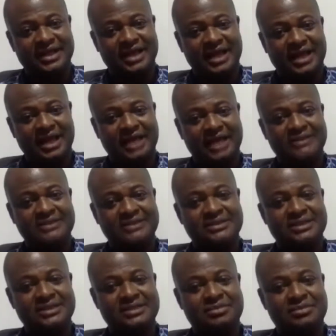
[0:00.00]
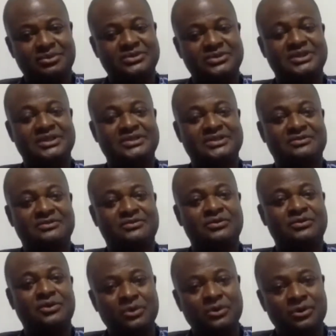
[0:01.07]
and a process of
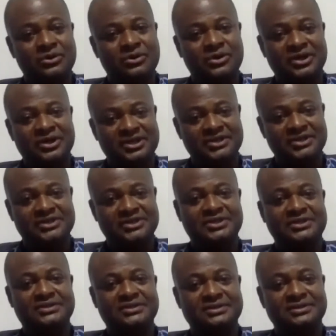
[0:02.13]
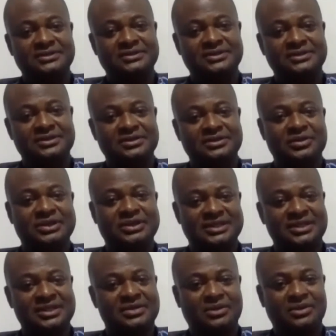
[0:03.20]
co-creation with
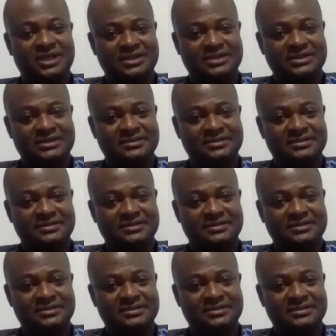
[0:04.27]
stakeholders.